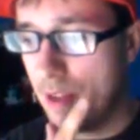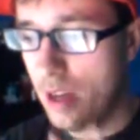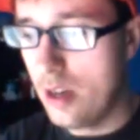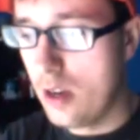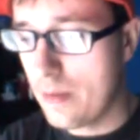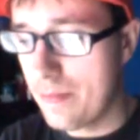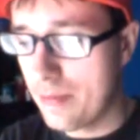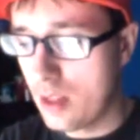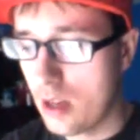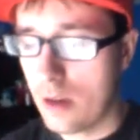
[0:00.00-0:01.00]
the
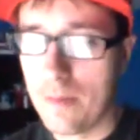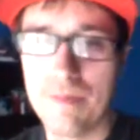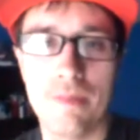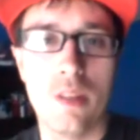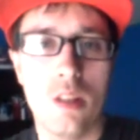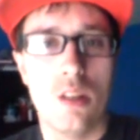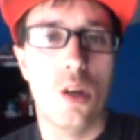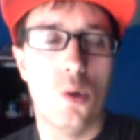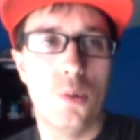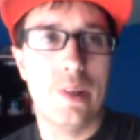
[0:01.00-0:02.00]

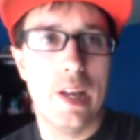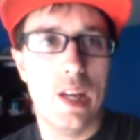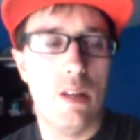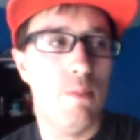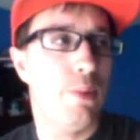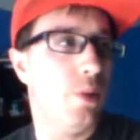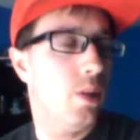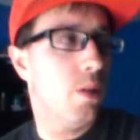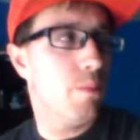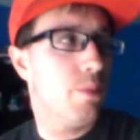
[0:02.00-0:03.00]
old guy play
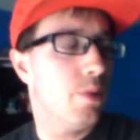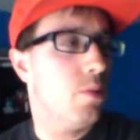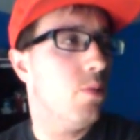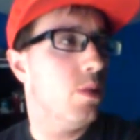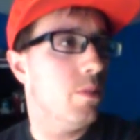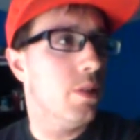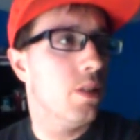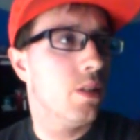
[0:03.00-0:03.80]
on Pretty Woman.